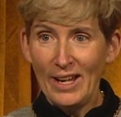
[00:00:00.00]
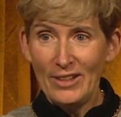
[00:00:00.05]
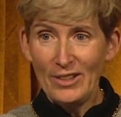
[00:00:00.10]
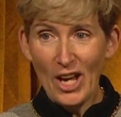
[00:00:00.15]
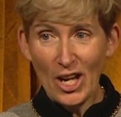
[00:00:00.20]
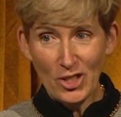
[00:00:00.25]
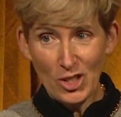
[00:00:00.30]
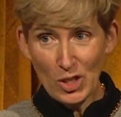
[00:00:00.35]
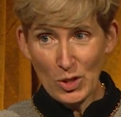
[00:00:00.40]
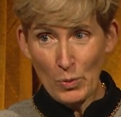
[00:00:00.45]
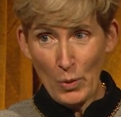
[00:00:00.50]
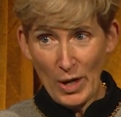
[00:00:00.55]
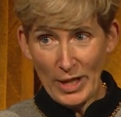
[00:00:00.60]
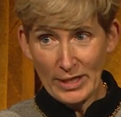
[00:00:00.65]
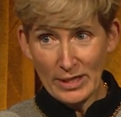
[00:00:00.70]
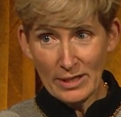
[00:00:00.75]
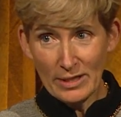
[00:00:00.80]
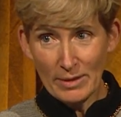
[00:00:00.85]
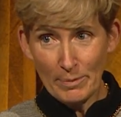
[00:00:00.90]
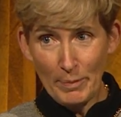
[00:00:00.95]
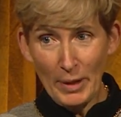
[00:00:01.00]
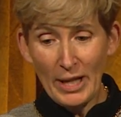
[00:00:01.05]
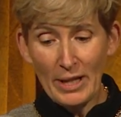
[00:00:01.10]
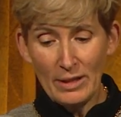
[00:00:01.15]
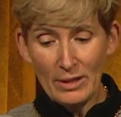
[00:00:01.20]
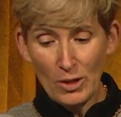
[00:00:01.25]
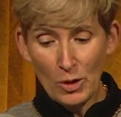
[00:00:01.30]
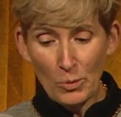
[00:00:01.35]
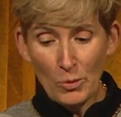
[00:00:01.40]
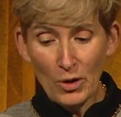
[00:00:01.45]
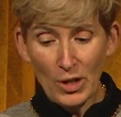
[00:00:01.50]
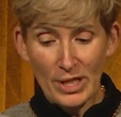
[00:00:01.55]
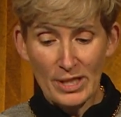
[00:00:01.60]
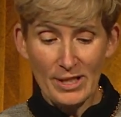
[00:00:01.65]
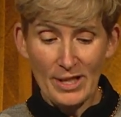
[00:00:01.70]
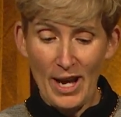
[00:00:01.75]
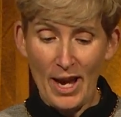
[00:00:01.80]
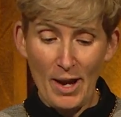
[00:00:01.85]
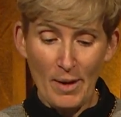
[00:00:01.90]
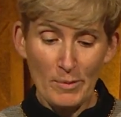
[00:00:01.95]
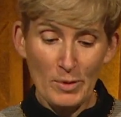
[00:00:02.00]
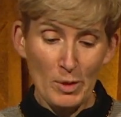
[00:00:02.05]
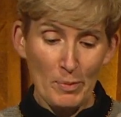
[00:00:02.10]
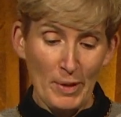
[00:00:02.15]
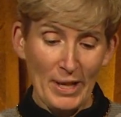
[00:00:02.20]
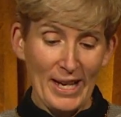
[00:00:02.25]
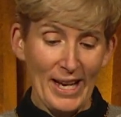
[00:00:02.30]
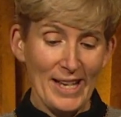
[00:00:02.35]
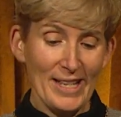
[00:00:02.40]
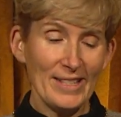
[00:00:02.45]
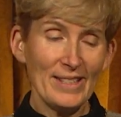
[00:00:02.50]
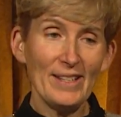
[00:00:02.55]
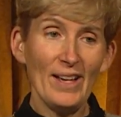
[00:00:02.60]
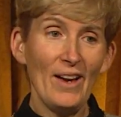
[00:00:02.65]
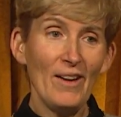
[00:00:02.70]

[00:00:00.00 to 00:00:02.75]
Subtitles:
not just once, but numerous times because